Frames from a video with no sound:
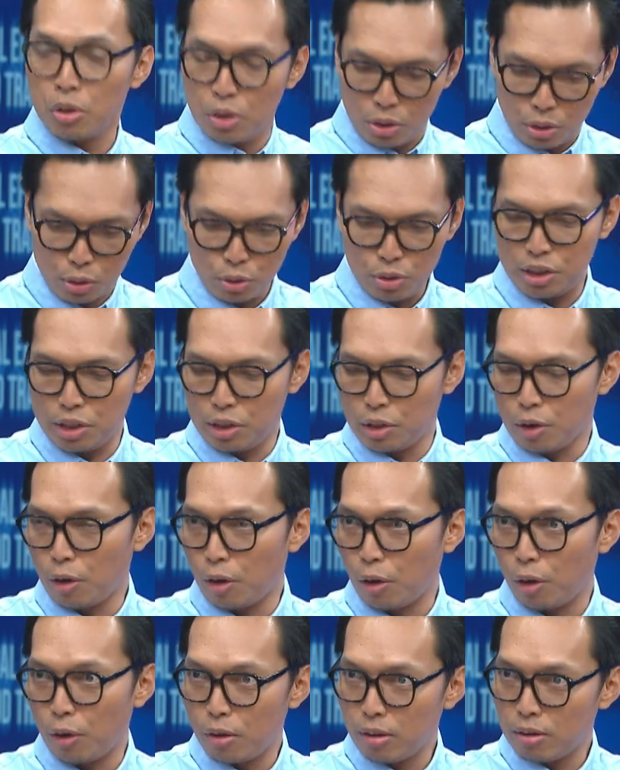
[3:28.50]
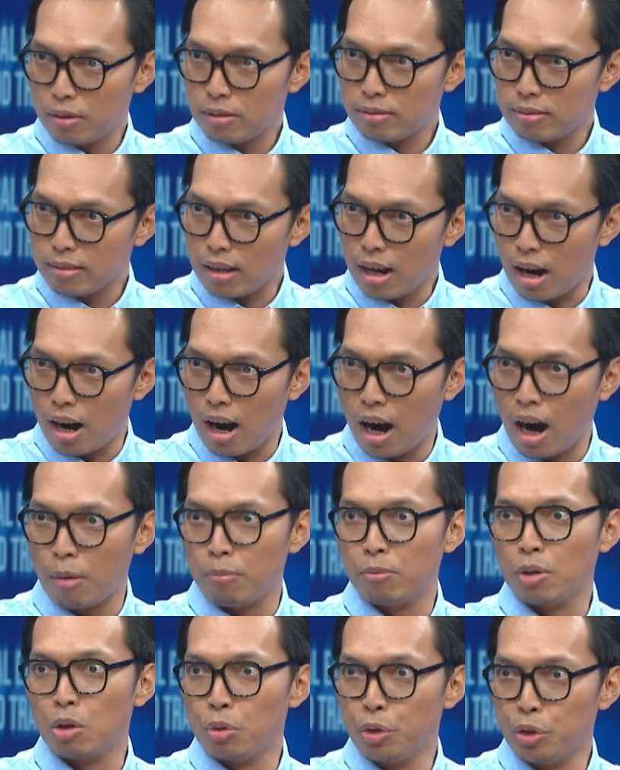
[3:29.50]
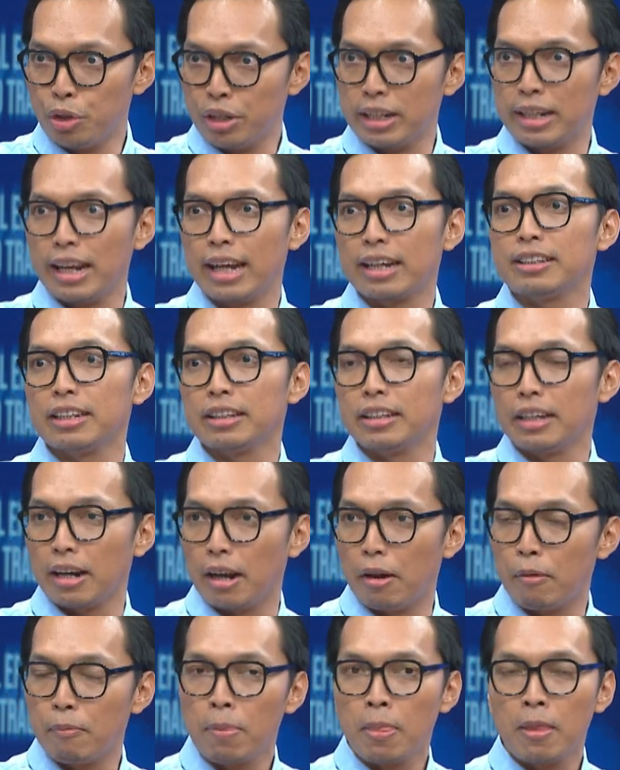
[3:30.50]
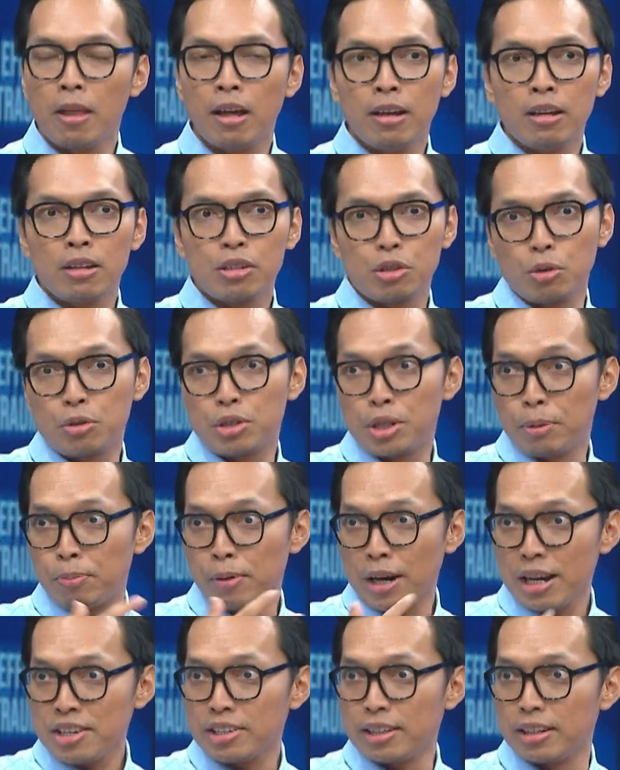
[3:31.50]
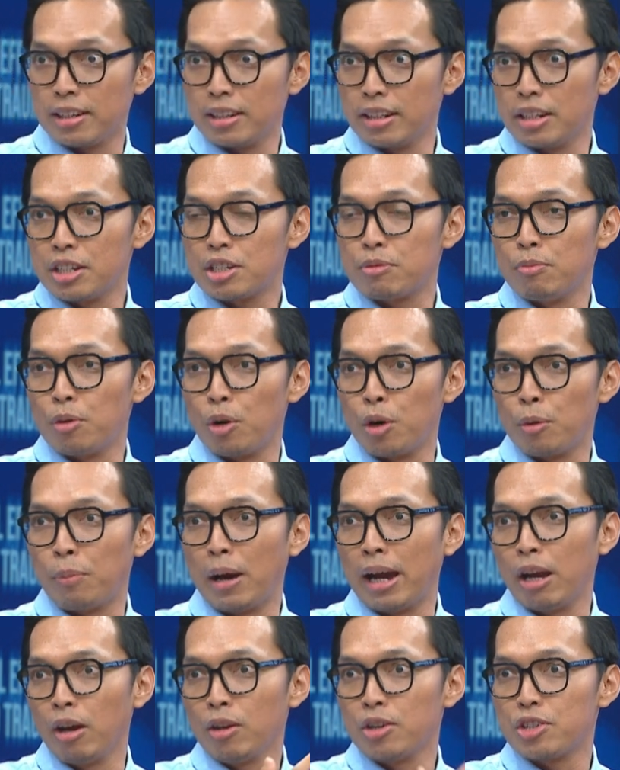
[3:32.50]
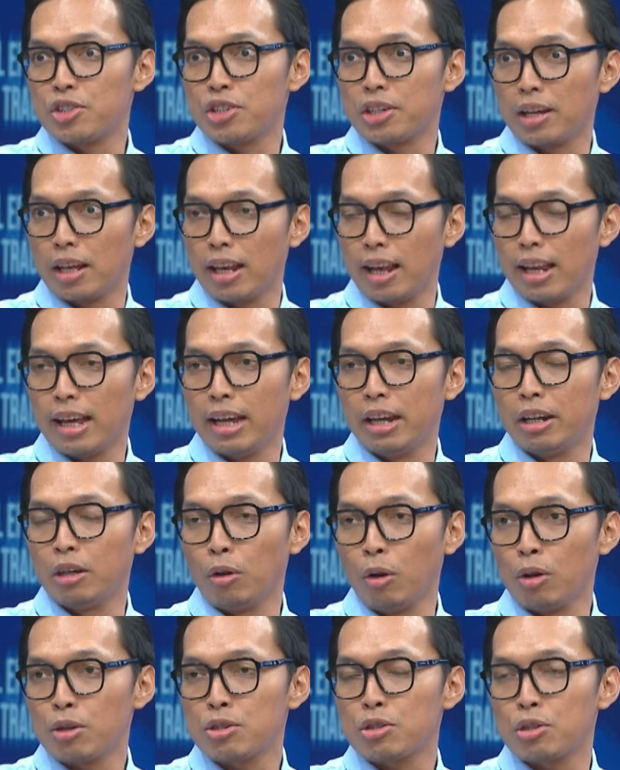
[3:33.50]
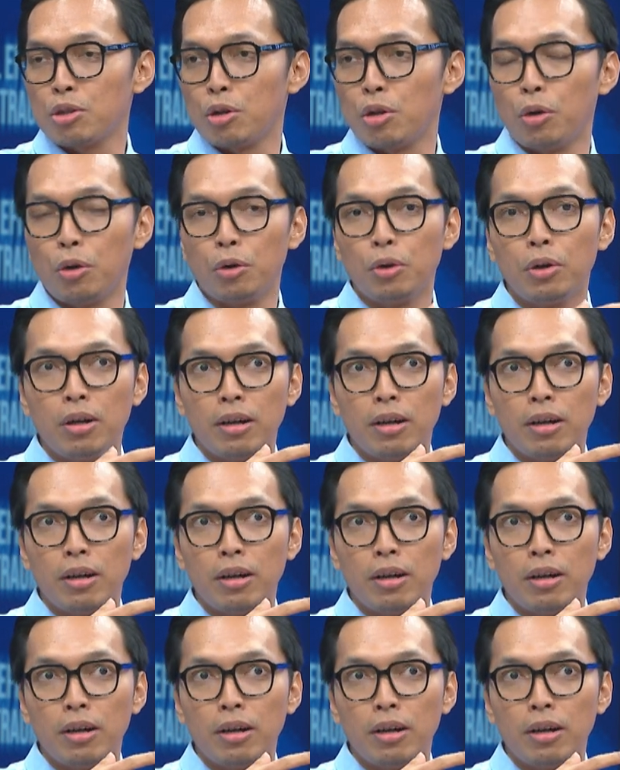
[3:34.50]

you see your arm wounded, et cetera. Yeah. Mm-hmm. So depression is more biological and also